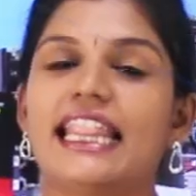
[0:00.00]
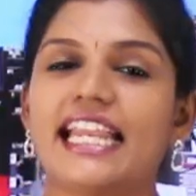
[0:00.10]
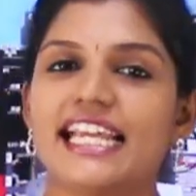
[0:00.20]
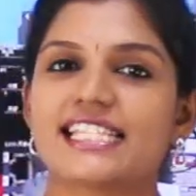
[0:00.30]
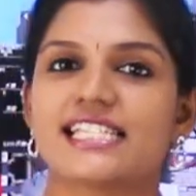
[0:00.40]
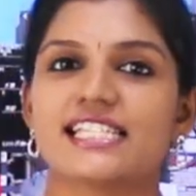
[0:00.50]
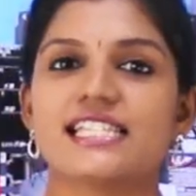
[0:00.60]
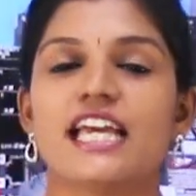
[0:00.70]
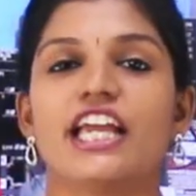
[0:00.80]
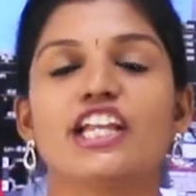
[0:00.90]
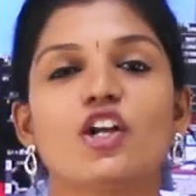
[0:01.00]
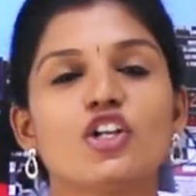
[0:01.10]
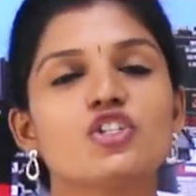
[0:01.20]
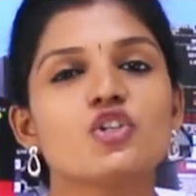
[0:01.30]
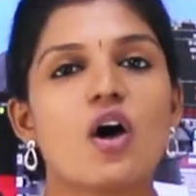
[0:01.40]
The next is, in
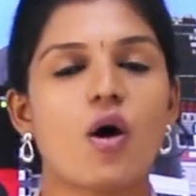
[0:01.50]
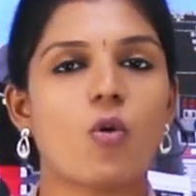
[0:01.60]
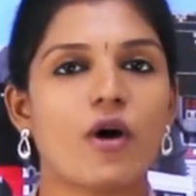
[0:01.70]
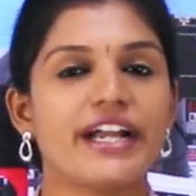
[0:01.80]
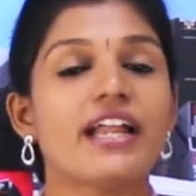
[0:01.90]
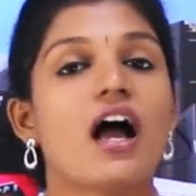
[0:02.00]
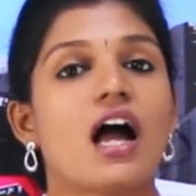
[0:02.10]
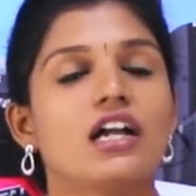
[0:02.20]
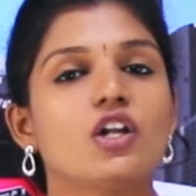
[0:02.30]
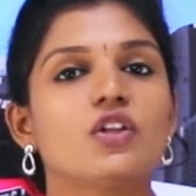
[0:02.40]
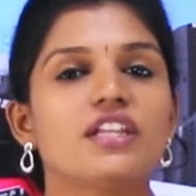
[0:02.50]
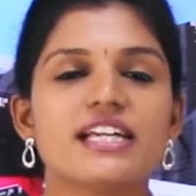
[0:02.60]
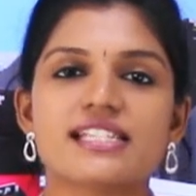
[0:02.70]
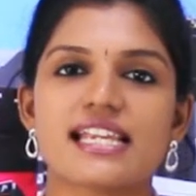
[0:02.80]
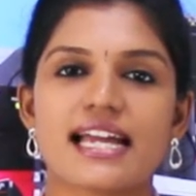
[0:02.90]
order to avoid
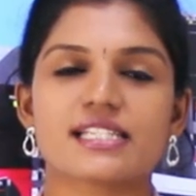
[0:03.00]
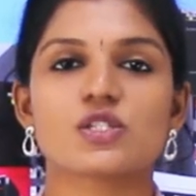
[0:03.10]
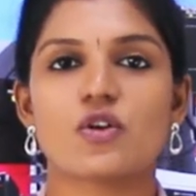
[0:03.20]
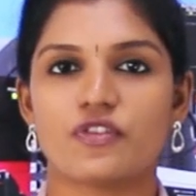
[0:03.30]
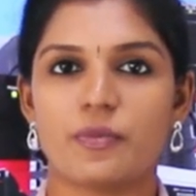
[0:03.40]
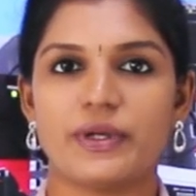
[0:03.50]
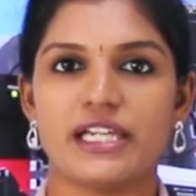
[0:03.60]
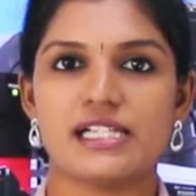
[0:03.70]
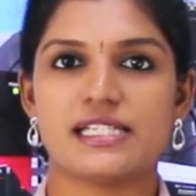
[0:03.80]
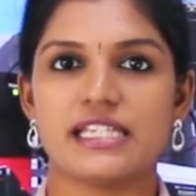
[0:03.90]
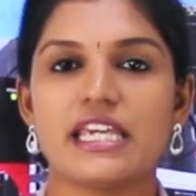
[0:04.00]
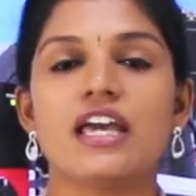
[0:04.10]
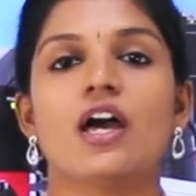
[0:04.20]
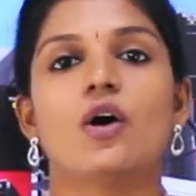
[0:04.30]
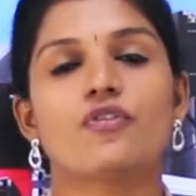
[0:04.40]
unauthorized access of the PLC
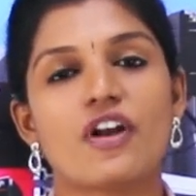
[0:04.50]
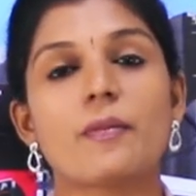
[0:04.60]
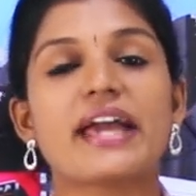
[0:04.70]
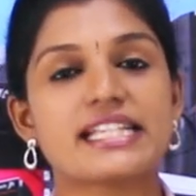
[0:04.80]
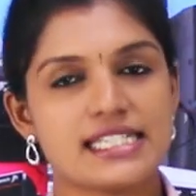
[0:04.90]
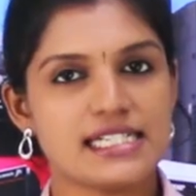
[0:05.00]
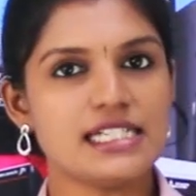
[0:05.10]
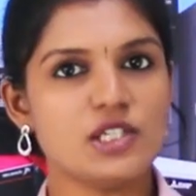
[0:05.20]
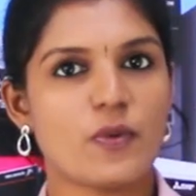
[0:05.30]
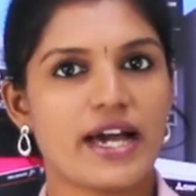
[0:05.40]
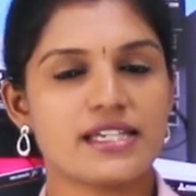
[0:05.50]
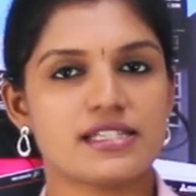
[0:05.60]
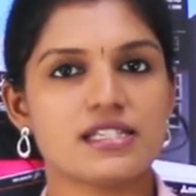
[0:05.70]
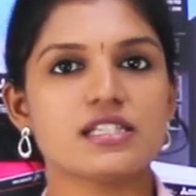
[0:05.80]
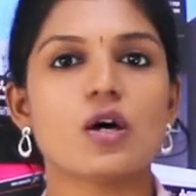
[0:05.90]
from external
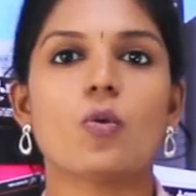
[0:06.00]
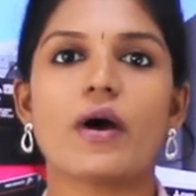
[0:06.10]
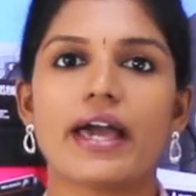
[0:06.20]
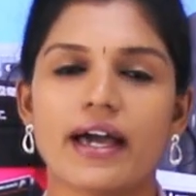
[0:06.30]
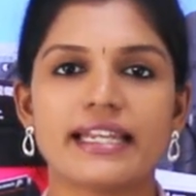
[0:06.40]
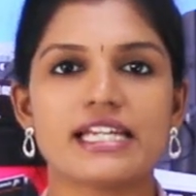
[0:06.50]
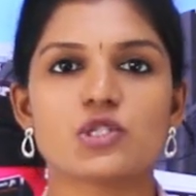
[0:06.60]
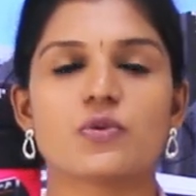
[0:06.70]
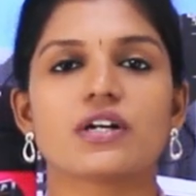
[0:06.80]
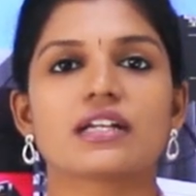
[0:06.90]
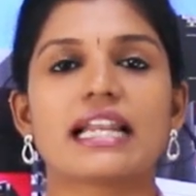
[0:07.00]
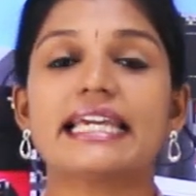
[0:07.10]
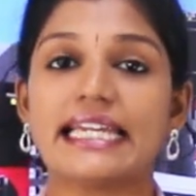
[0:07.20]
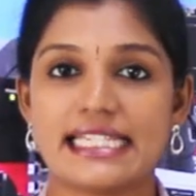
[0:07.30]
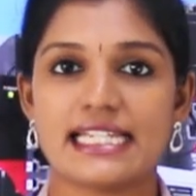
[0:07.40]
devices via a network
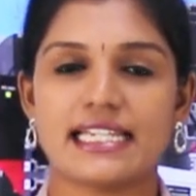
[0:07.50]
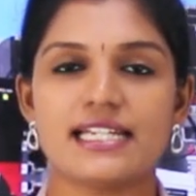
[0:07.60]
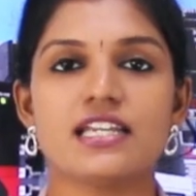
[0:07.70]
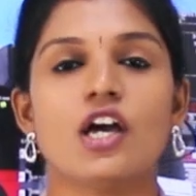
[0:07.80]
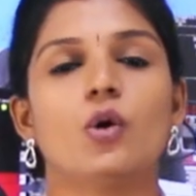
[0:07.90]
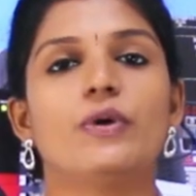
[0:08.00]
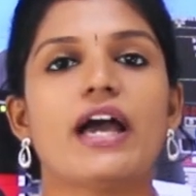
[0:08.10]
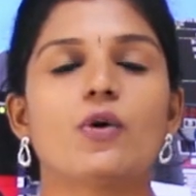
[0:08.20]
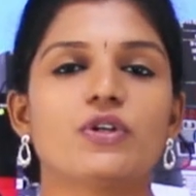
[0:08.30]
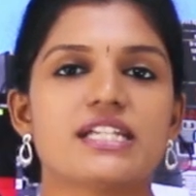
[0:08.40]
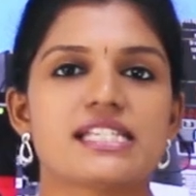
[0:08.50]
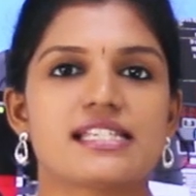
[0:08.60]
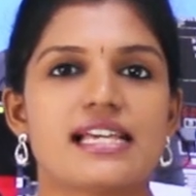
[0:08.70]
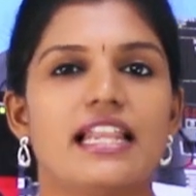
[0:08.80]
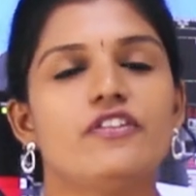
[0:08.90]
like internet, we have to
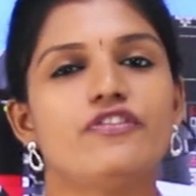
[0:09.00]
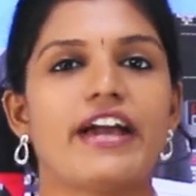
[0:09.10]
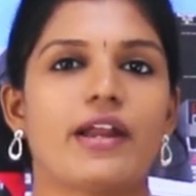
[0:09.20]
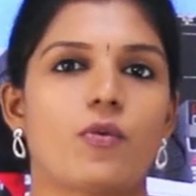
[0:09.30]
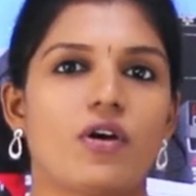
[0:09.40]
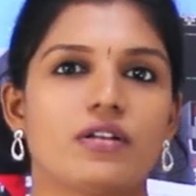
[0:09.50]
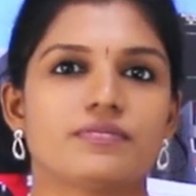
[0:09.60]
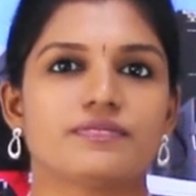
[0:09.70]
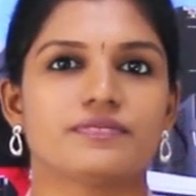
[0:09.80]
install a firewall.